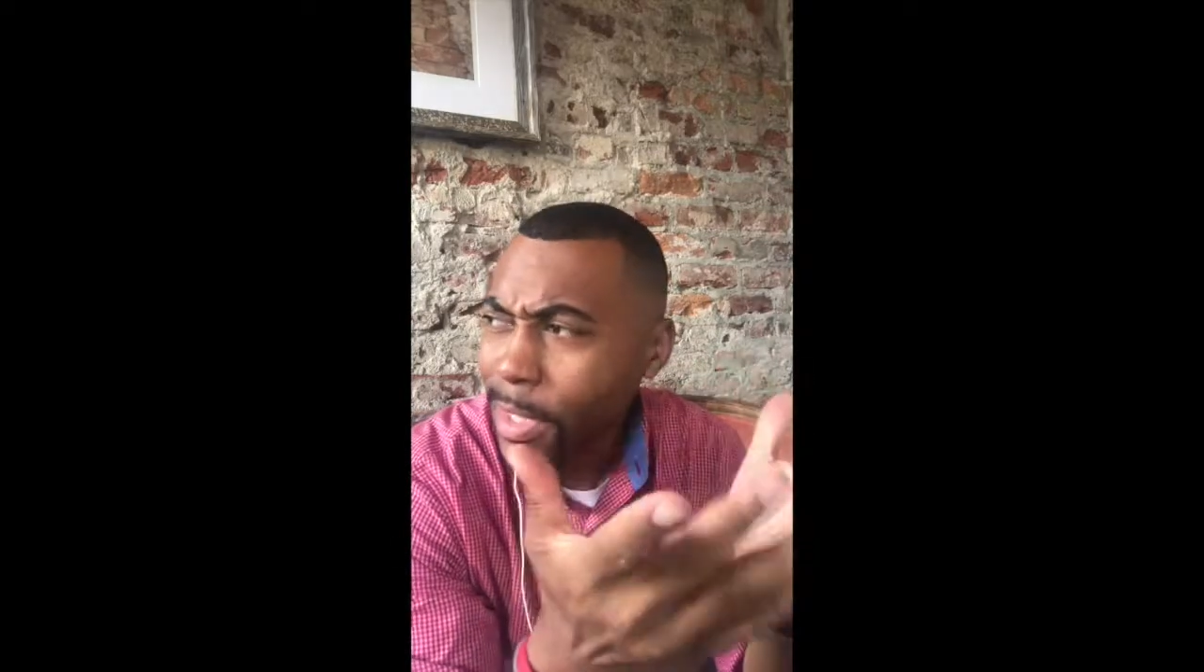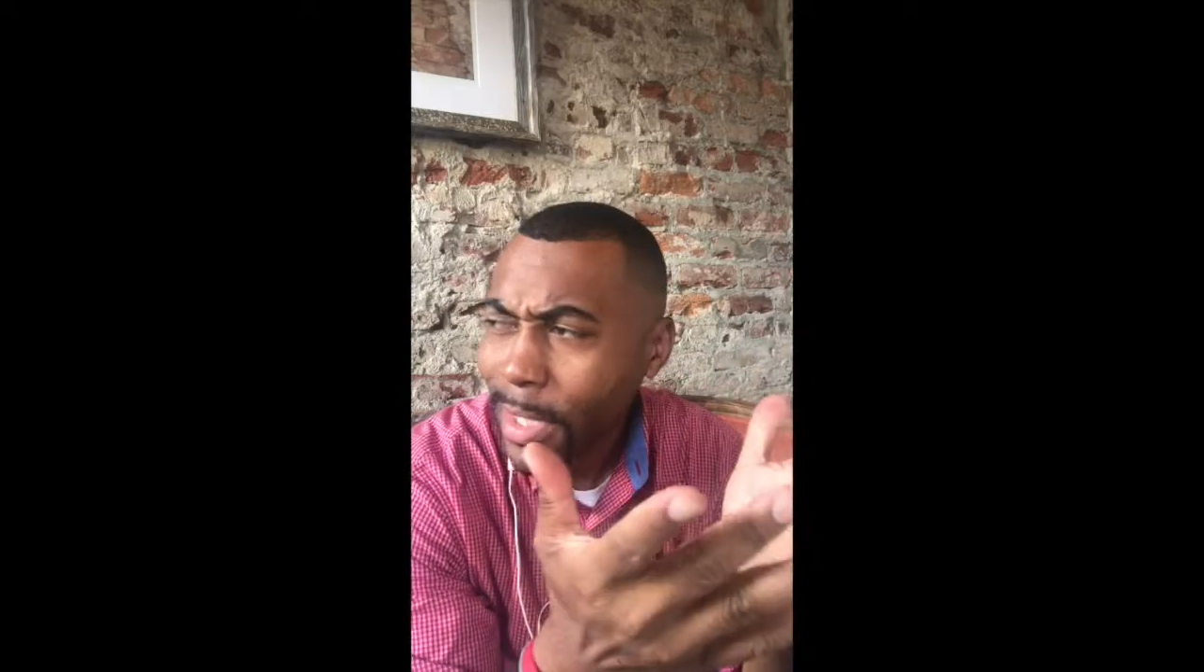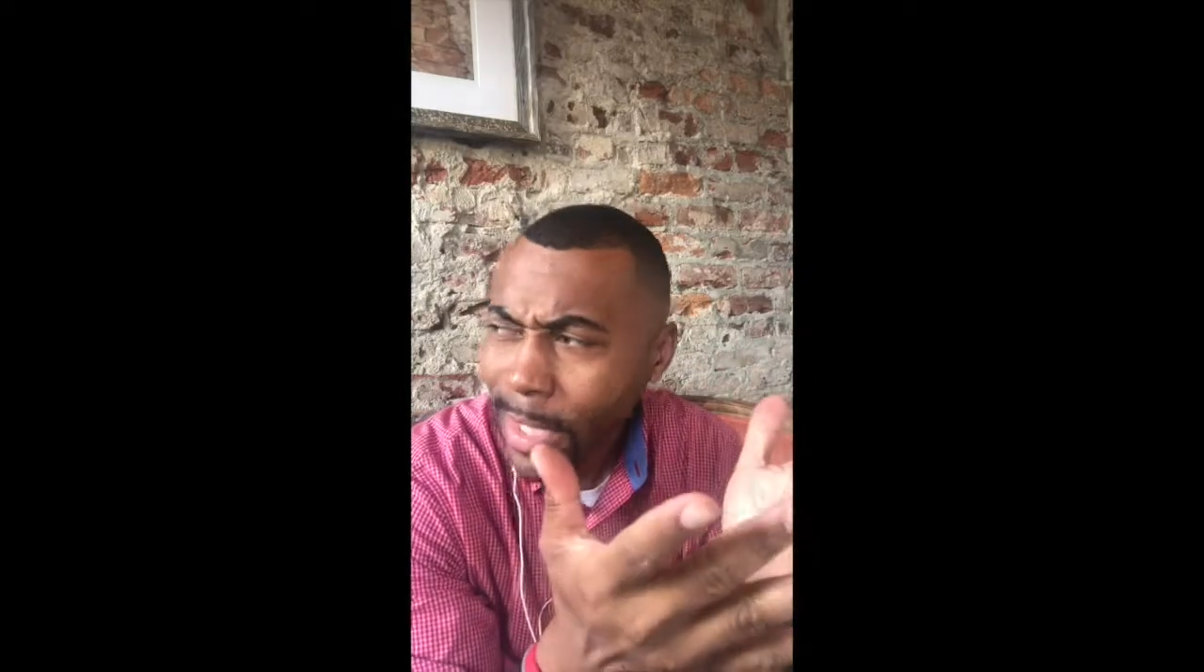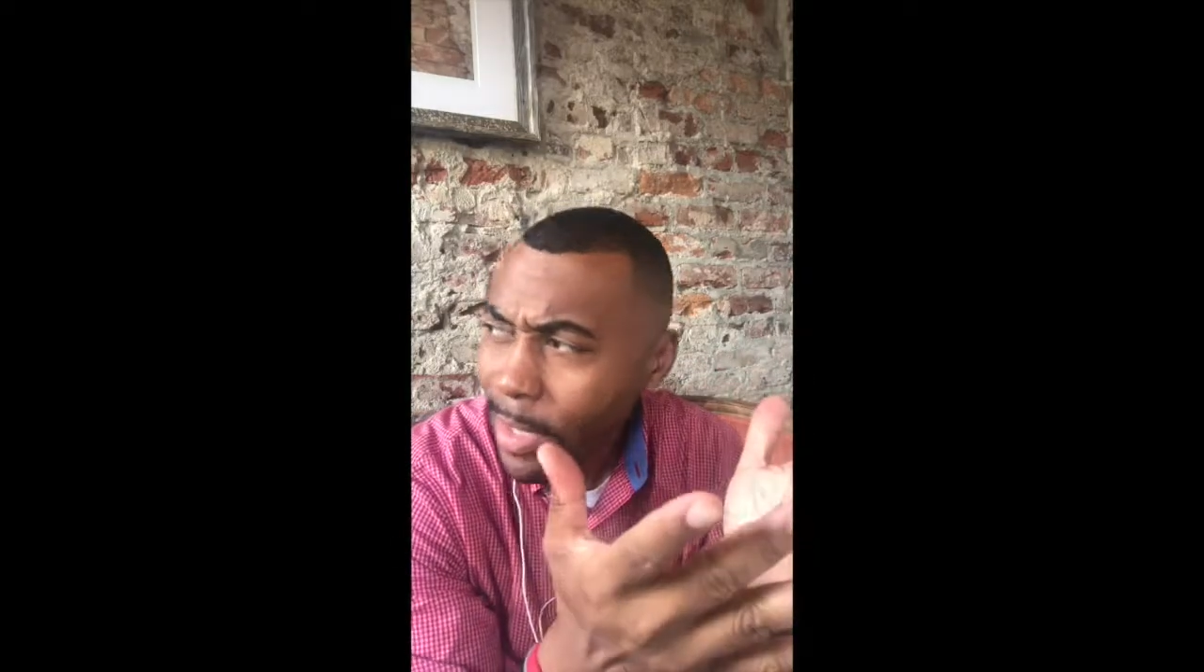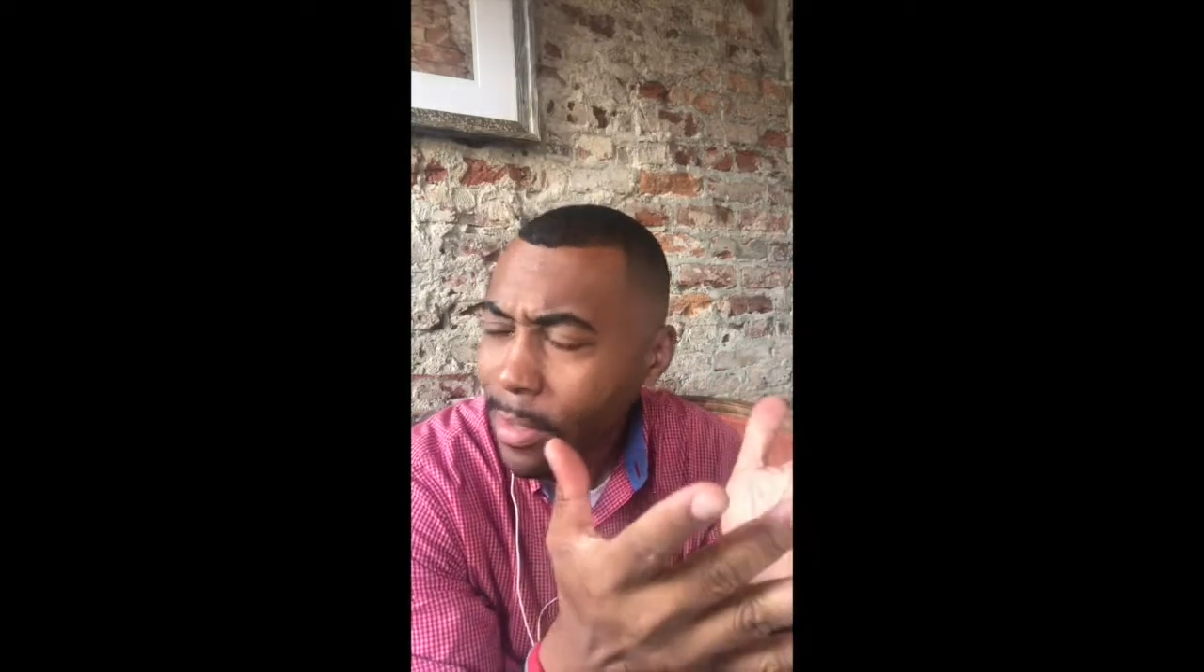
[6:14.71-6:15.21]
the
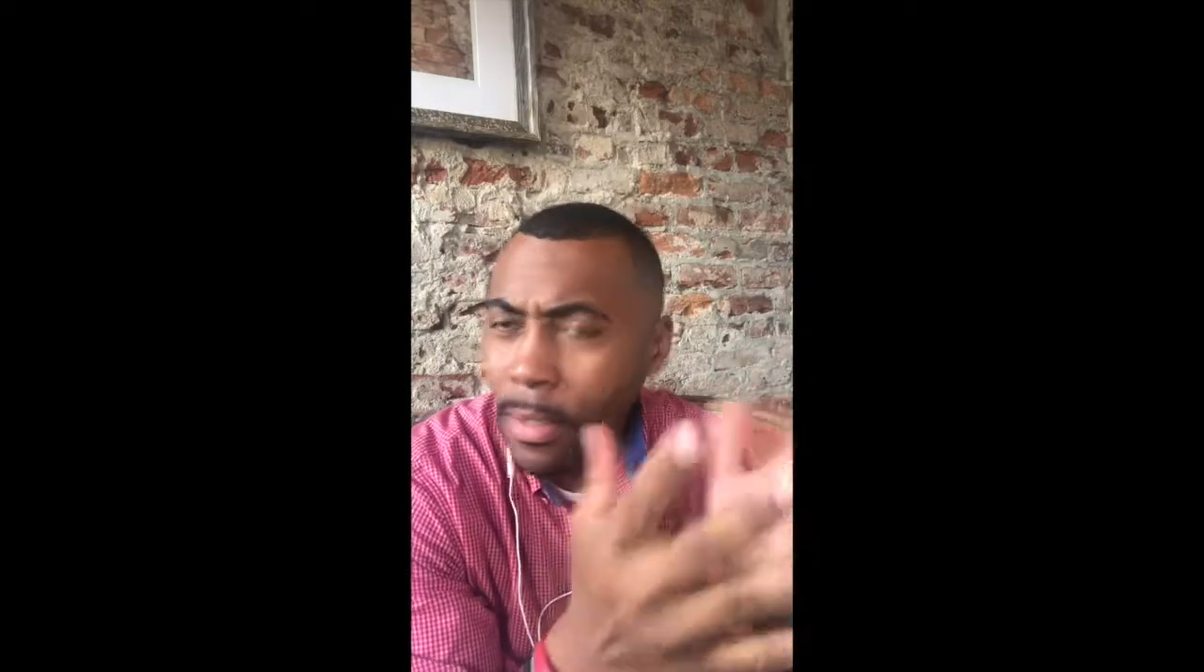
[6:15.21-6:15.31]
heck?